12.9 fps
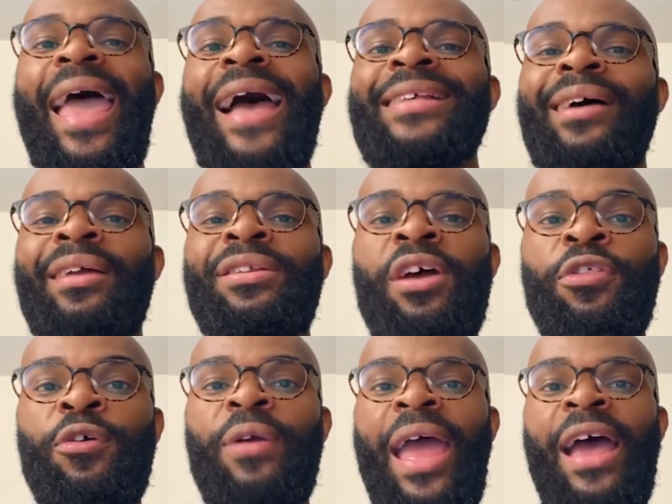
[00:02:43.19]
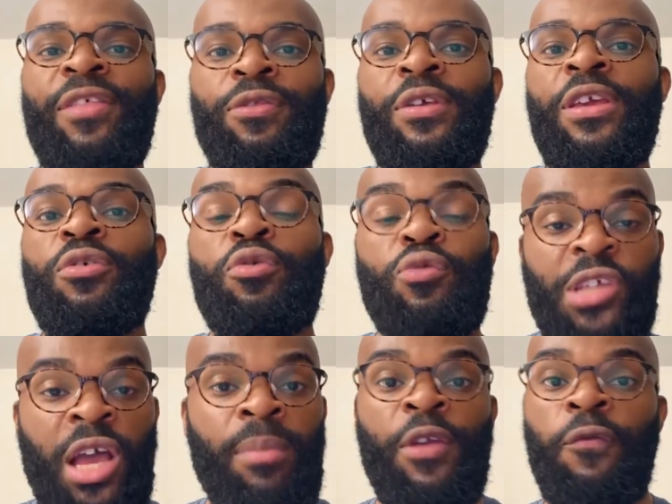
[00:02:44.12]
as another athlete who's
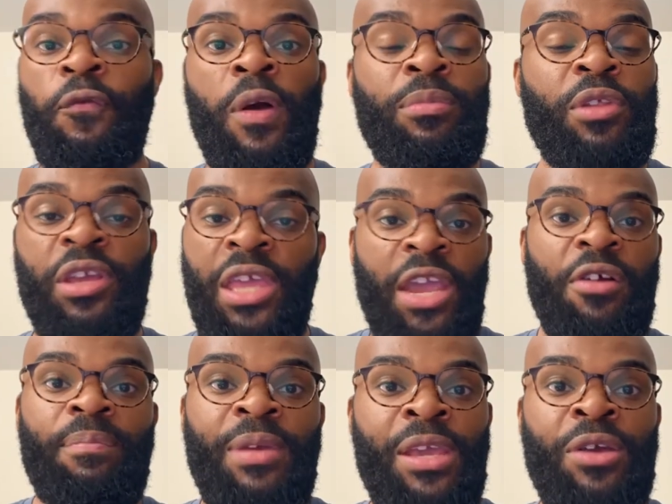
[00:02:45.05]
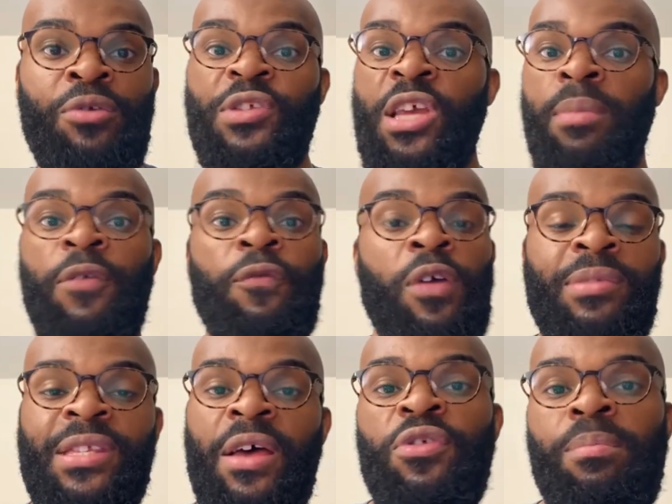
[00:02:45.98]
coming from the Caribbean, who's coming from
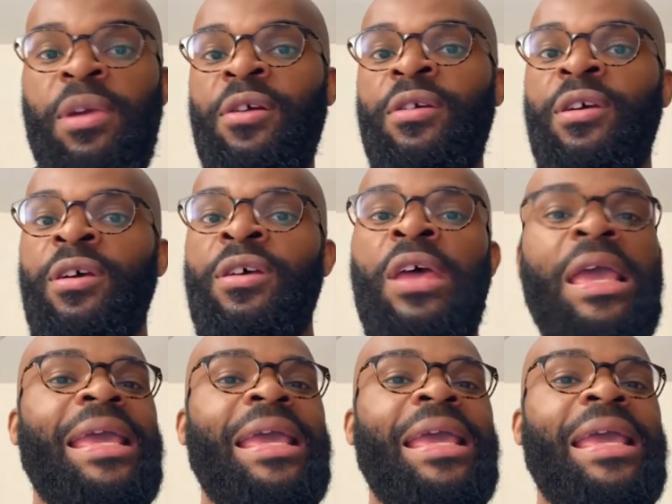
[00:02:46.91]
South America,